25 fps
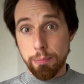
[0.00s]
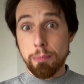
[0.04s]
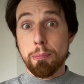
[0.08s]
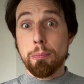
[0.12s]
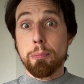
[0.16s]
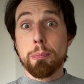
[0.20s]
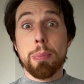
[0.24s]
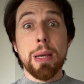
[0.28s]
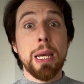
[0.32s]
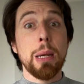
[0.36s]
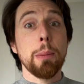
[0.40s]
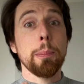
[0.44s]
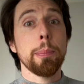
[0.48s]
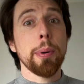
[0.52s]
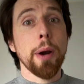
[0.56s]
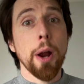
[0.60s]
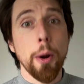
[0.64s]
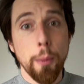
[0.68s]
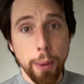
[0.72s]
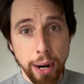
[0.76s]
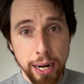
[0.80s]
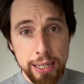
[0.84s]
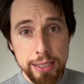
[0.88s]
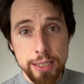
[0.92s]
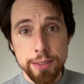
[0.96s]
being
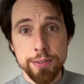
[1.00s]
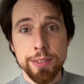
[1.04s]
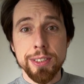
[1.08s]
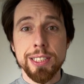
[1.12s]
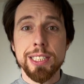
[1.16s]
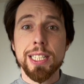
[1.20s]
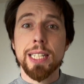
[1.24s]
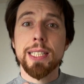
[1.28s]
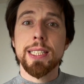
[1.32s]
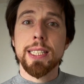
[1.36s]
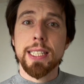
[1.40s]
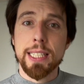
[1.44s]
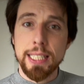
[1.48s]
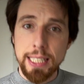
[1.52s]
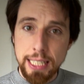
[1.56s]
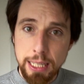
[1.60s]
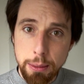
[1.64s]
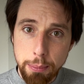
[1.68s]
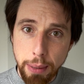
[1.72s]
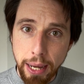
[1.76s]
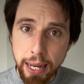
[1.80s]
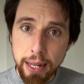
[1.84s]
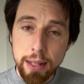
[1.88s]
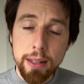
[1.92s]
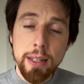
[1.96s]
proactive and sending an
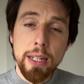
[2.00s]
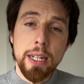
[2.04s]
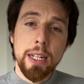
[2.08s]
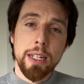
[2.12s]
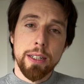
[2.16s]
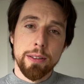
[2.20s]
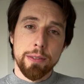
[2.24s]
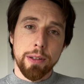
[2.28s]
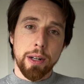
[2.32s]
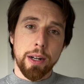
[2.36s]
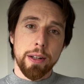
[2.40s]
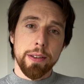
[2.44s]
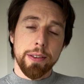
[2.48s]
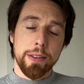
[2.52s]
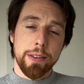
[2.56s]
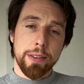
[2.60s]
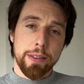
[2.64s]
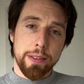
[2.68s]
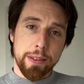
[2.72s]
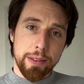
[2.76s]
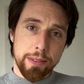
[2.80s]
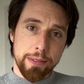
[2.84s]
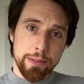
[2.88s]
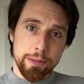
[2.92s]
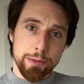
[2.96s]
email rather
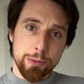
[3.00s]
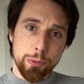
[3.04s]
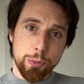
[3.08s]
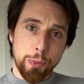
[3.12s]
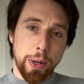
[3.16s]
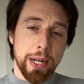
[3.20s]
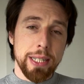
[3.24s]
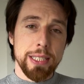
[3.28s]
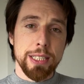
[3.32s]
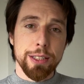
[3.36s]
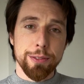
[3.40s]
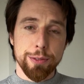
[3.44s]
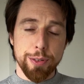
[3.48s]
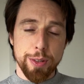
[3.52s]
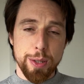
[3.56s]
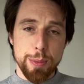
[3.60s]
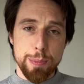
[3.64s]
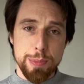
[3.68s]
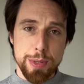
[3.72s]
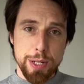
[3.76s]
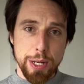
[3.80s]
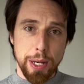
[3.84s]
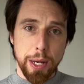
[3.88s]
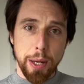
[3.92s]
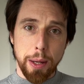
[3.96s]
than waiting for them
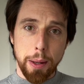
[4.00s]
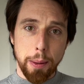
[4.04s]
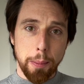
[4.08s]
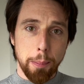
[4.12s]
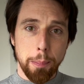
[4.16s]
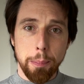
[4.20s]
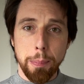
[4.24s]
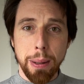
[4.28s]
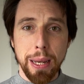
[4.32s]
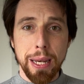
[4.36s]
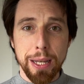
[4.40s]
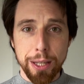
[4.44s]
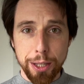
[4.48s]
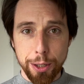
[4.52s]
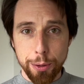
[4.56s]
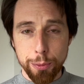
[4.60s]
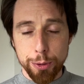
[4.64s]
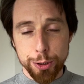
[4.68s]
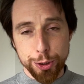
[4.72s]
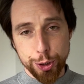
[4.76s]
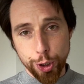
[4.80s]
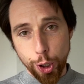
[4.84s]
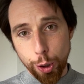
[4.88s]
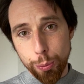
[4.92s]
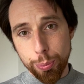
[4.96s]
to ping you a
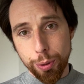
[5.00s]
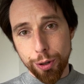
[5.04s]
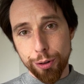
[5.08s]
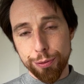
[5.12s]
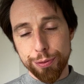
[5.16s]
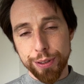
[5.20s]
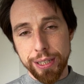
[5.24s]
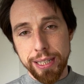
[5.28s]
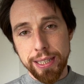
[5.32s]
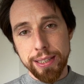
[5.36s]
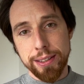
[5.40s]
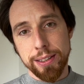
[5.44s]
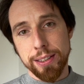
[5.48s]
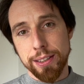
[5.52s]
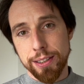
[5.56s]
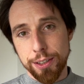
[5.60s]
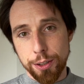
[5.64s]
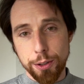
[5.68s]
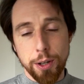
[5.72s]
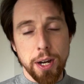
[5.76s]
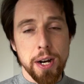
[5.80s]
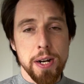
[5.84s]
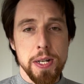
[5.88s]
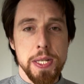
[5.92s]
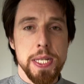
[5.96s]
job offer that you
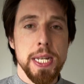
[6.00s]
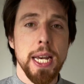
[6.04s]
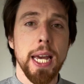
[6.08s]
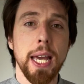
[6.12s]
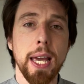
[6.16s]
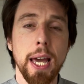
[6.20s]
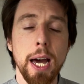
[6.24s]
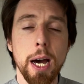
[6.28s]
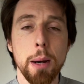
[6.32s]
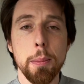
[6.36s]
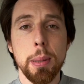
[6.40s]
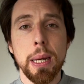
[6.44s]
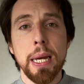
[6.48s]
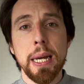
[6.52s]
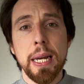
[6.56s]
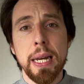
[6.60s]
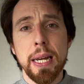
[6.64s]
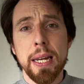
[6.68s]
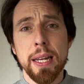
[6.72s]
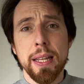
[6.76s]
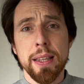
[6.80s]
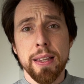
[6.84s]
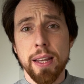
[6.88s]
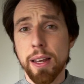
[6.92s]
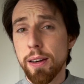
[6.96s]
can't take up,
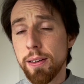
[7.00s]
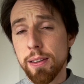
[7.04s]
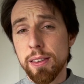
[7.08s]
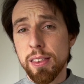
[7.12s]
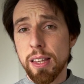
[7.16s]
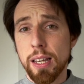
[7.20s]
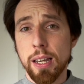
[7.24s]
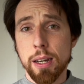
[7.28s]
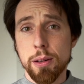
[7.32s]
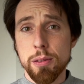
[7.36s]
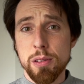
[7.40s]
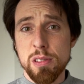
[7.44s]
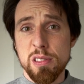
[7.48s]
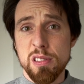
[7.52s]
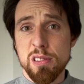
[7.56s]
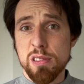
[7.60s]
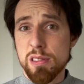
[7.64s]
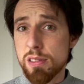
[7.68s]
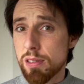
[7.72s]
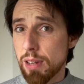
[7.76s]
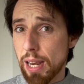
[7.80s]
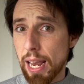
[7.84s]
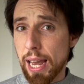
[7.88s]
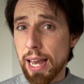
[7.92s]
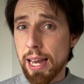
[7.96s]
the only thing I would
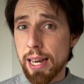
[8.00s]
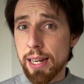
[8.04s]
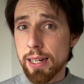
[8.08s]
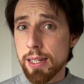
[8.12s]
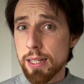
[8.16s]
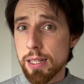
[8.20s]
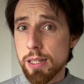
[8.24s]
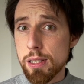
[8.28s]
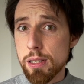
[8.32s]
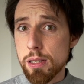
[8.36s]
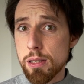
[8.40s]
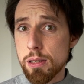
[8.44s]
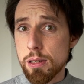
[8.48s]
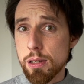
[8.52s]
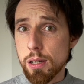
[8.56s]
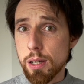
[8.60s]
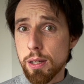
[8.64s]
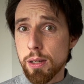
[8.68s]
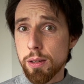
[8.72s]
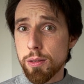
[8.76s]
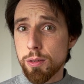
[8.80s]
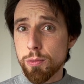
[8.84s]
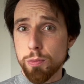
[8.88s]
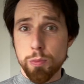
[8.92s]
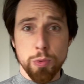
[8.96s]
add is
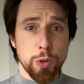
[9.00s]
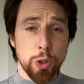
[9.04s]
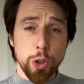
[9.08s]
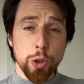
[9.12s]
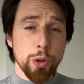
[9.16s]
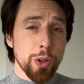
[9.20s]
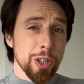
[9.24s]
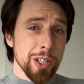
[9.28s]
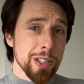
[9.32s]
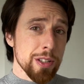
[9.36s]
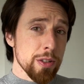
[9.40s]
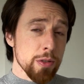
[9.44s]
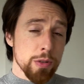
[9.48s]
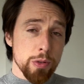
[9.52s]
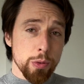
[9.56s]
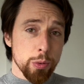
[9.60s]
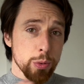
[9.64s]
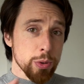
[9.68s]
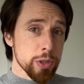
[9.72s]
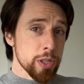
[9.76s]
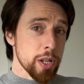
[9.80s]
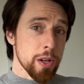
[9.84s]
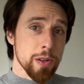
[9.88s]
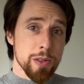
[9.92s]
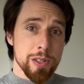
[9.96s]
that you could
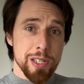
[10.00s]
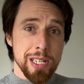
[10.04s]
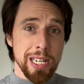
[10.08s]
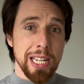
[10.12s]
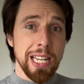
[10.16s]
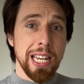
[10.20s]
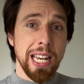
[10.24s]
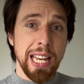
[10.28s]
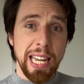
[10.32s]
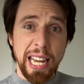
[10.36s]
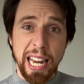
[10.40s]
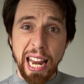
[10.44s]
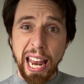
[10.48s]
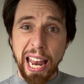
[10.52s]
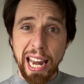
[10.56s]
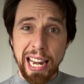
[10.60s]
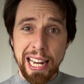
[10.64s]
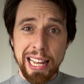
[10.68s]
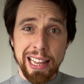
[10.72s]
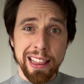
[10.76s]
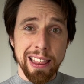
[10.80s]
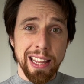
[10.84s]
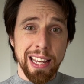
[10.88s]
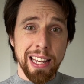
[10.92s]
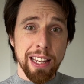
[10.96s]
also sneak in
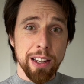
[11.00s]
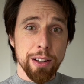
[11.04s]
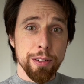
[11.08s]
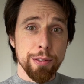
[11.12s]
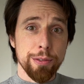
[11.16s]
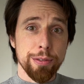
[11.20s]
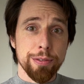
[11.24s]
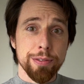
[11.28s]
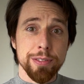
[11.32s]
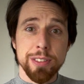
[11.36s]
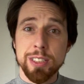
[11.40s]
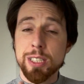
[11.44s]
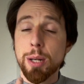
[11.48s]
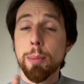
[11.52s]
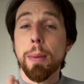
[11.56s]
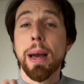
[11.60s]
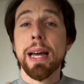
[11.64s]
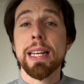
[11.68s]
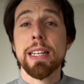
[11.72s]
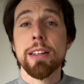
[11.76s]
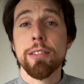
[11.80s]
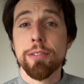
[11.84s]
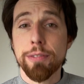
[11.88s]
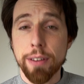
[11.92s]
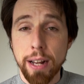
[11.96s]
anything of some
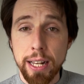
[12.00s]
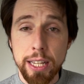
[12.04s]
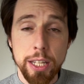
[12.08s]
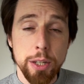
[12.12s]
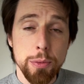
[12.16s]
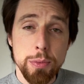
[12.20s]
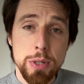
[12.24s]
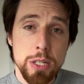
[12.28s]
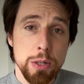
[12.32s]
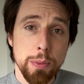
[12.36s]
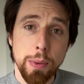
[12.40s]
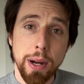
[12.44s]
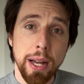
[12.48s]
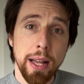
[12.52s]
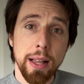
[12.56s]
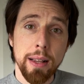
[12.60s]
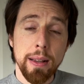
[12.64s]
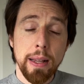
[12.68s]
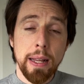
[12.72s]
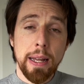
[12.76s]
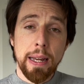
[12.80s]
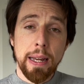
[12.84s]
added value as well.